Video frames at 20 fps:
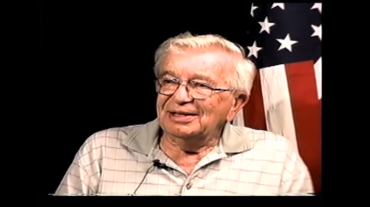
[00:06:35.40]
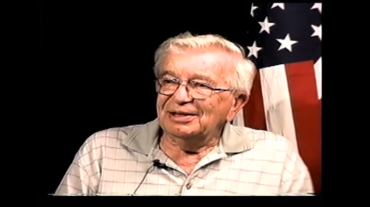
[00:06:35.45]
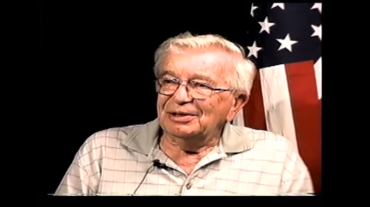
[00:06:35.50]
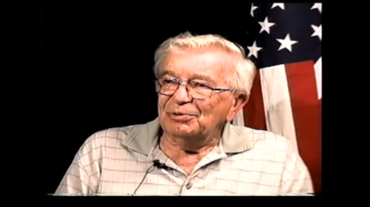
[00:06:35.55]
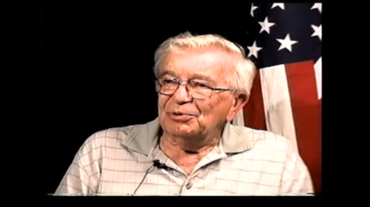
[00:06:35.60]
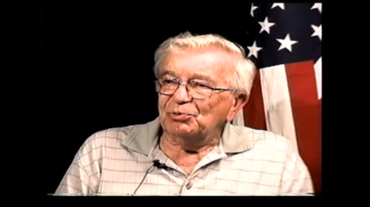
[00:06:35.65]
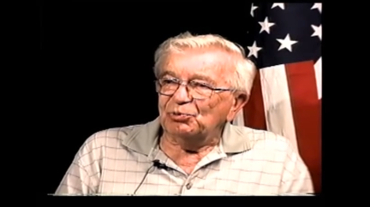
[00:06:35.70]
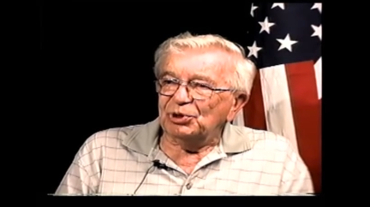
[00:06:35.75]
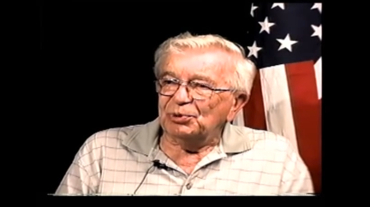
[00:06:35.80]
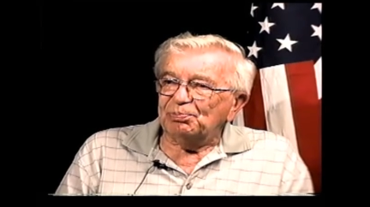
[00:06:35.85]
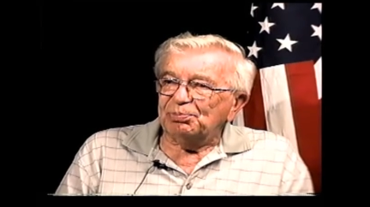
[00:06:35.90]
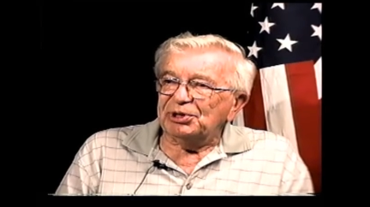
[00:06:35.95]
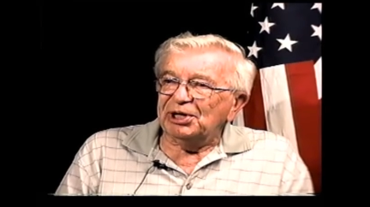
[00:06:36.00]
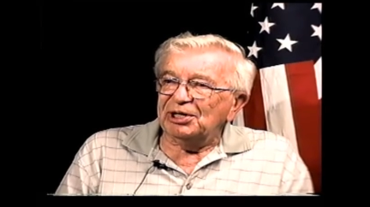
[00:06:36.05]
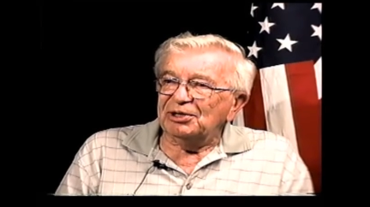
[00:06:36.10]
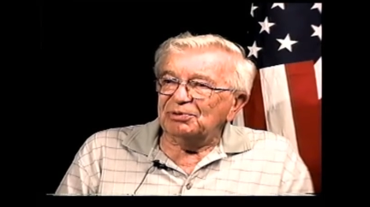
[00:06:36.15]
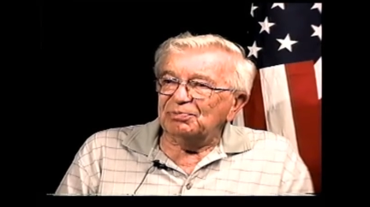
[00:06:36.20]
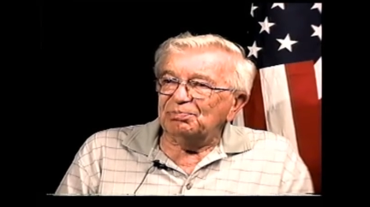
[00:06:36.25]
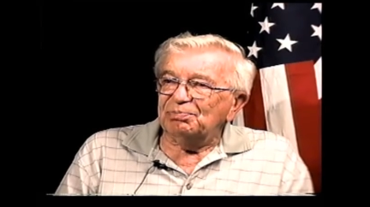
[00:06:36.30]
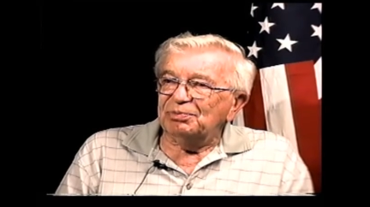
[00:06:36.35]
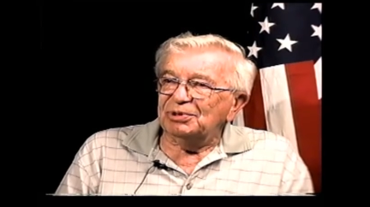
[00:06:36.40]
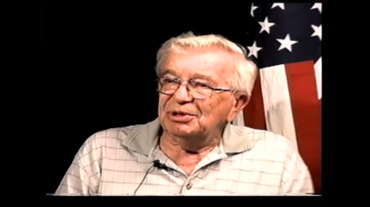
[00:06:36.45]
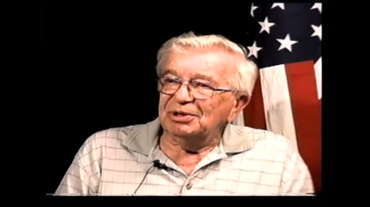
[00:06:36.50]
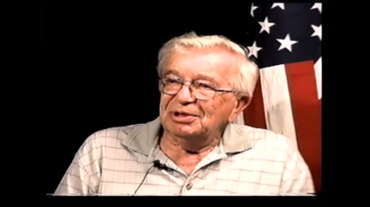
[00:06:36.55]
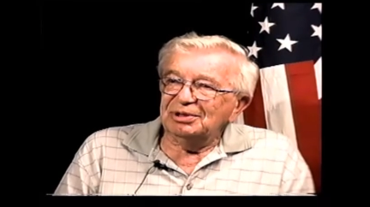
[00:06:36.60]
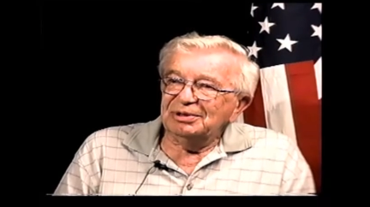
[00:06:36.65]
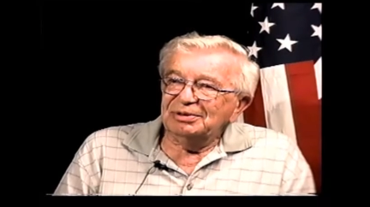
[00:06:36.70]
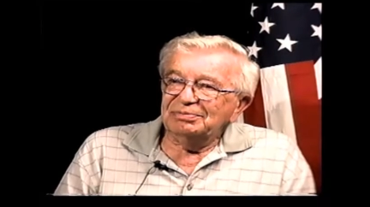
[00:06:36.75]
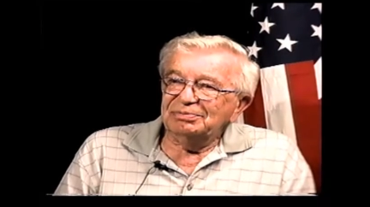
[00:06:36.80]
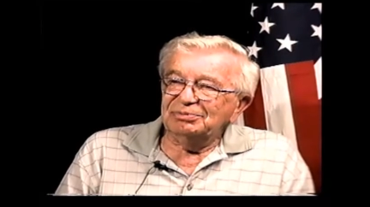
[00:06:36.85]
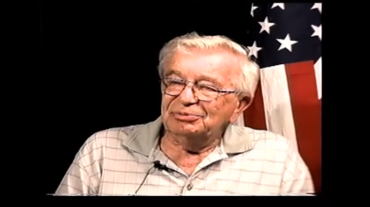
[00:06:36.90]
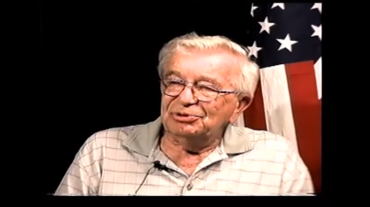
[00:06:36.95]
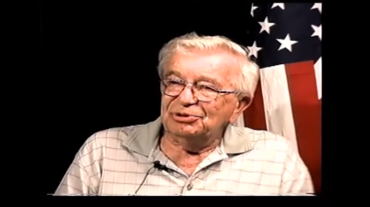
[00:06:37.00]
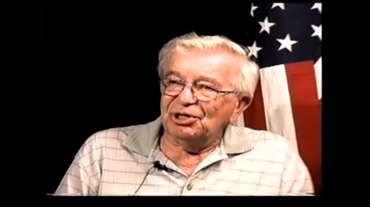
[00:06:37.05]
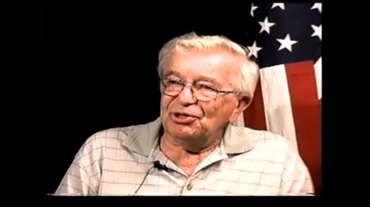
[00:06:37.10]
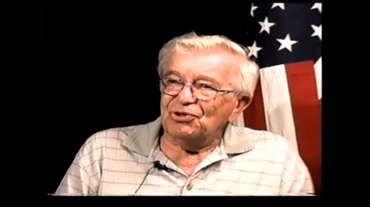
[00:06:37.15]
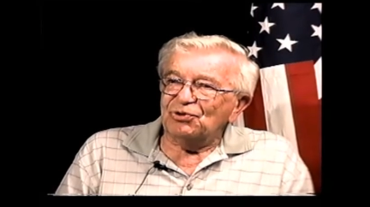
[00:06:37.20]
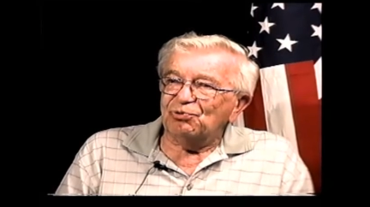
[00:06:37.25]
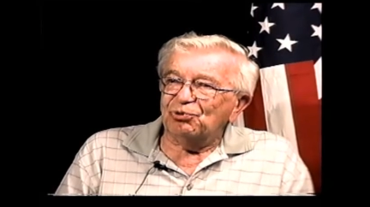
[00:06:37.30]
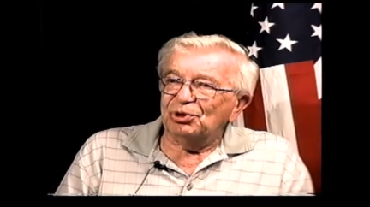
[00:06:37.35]
We played
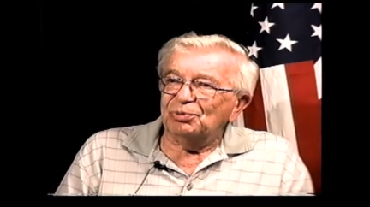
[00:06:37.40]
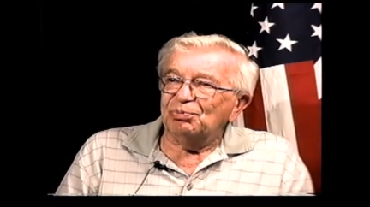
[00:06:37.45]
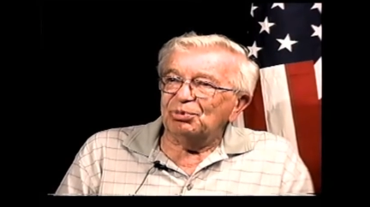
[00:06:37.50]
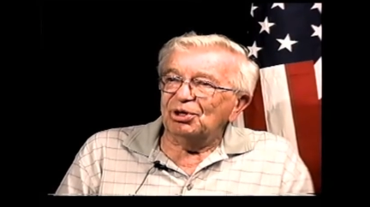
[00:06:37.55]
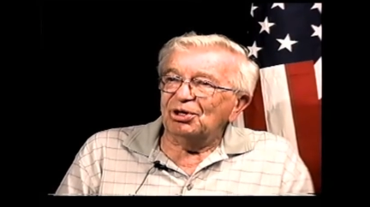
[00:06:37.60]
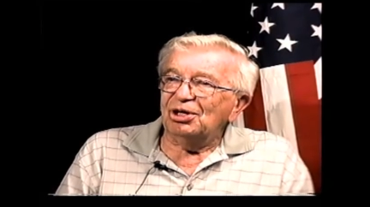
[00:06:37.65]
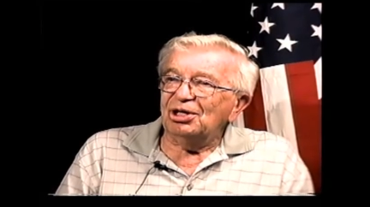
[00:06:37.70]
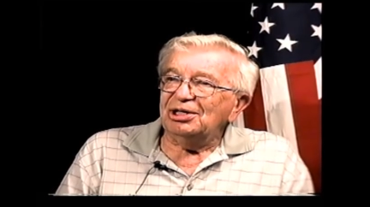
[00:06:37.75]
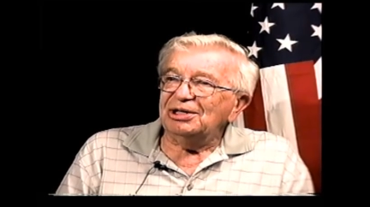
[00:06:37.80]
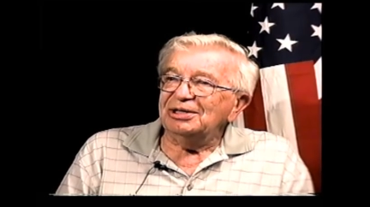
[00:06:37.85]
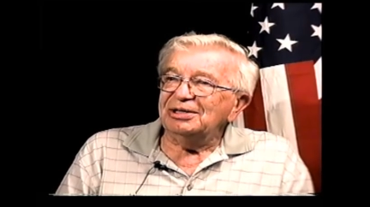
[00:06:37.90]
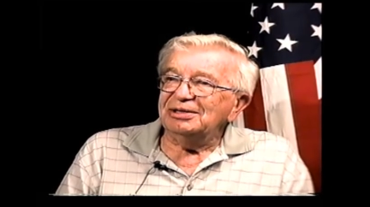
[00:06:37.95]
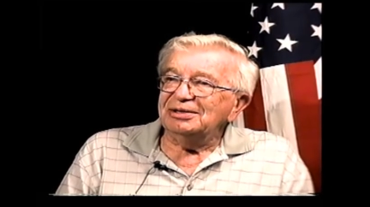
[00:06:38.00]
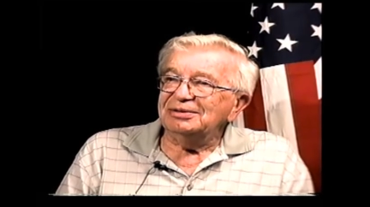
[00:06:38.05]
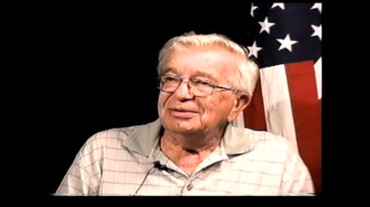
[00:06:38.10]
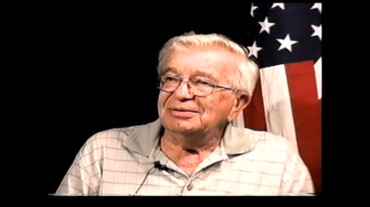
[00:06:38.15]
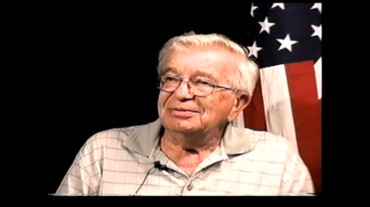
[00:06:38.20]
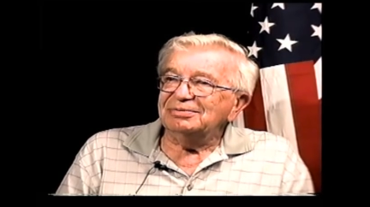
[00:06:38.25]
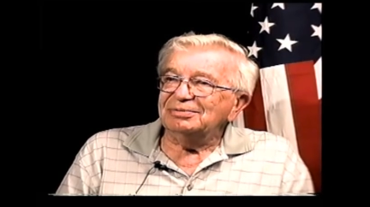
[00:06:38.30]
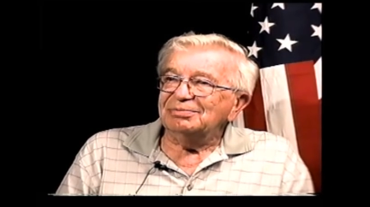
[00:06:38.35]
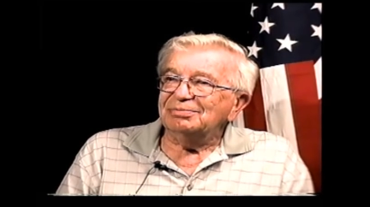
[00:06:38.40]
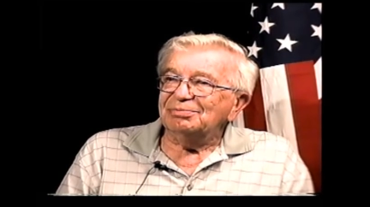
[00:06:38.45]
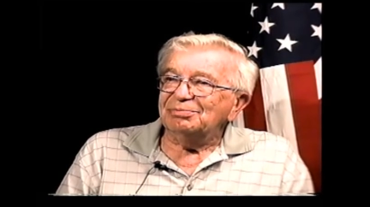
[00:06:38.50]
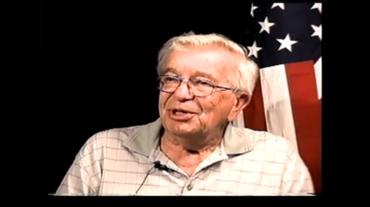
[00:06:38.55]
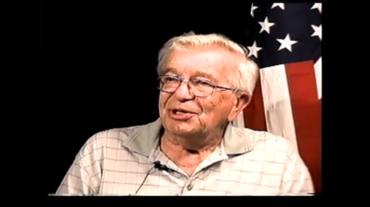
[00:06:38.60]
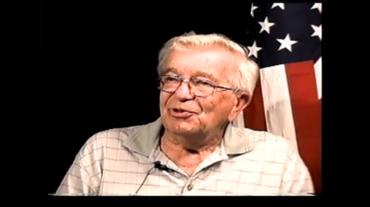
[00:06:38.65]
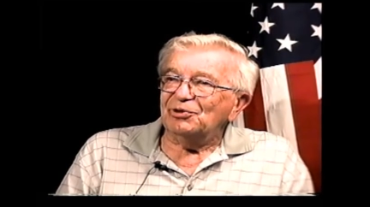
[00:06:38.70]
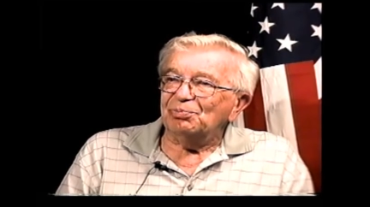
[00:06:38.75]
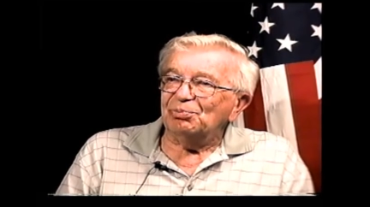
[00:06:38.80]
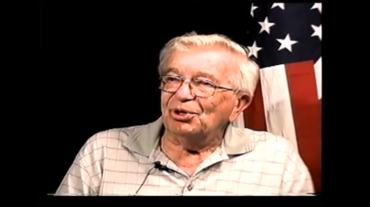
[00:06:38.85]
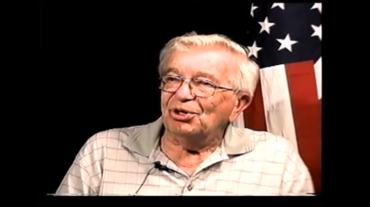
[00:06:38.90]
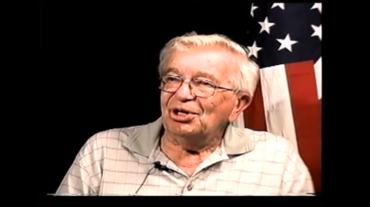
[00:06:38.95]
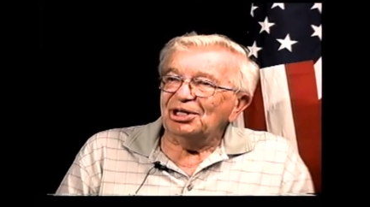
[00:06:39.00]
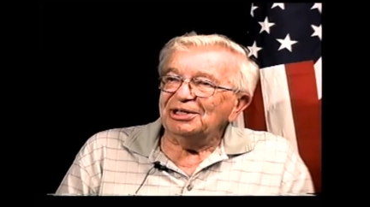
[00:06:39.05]
touch football and baseball.